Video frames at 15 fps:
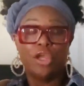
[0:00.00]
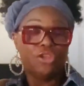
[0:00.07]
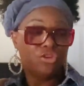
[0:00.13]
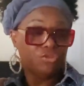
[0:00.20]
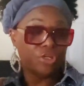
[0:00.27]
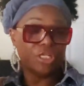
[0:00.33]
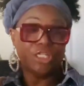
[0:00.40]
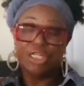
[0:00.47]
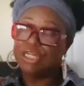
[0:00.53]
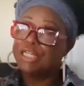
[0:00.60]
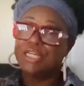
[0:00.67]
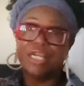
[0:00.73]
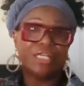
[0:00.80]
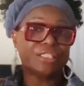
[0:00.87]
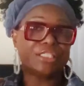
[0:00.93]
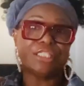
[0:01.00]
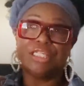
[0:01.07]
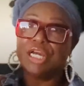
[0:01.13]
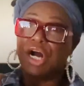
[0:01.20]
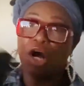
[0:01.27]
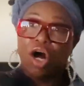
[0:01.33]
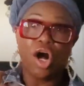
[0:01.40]
you can look in there and
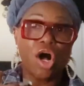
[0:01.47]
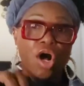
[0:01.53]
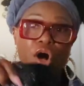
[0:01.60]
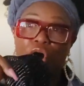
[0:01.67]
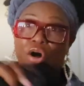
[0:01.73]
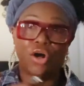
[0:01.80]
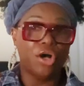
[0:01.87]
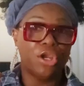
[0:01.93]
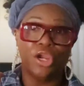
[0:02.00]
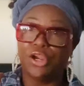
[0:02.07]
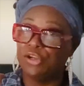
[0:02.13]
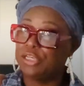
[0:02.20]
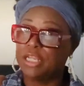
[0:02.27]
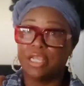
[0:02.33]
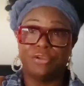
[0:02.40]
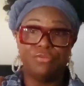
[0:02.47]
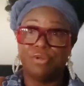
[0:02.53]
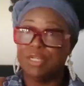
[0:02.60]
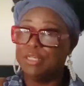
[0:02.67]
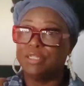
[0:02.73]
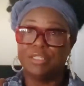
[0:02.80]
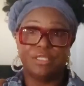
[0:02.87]
see all everything you
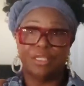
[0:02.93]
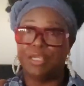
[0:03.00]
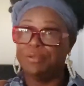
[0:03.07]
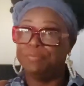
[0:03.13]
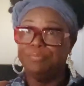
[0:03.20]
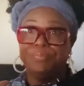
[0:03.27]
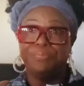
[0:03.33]
need to see